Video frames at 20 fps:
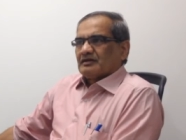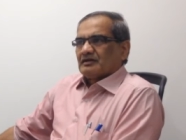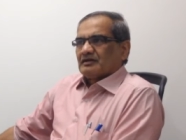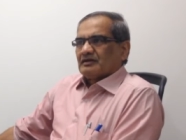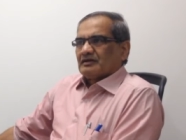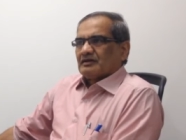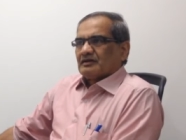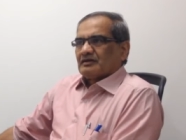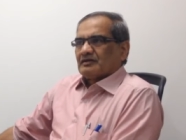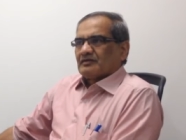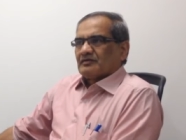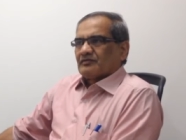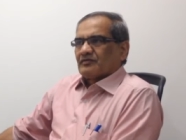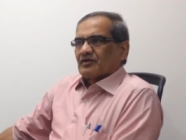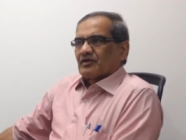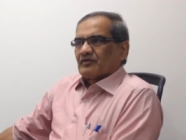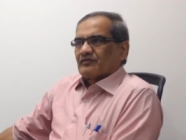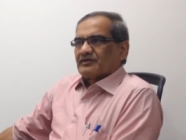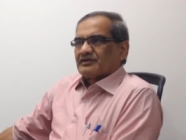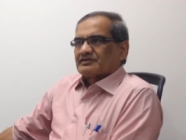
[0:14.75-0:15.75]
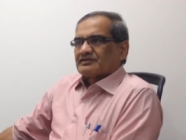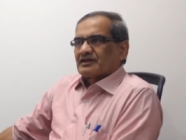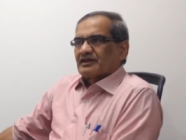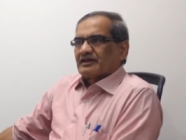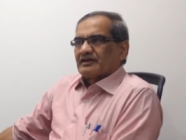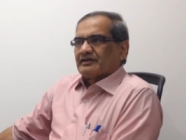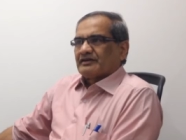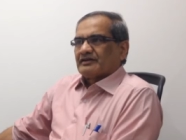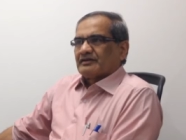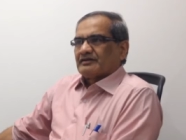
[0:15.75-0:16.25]
uh, one of its
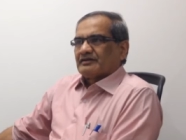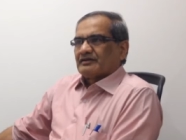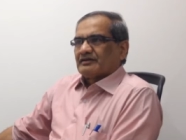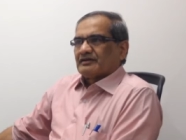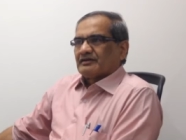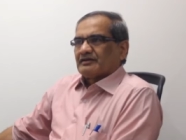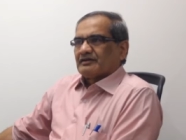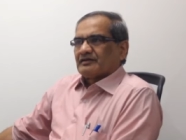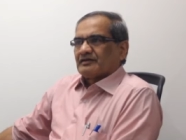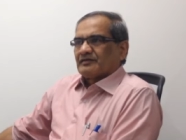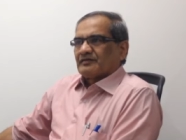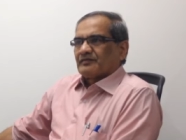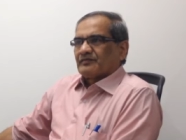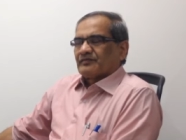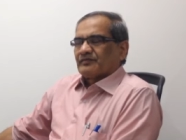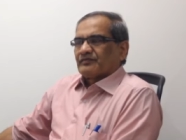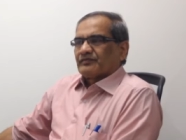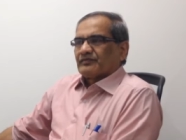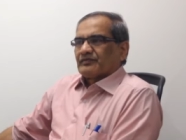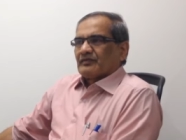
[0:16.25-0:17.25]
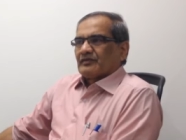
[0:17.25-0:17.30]
kind um,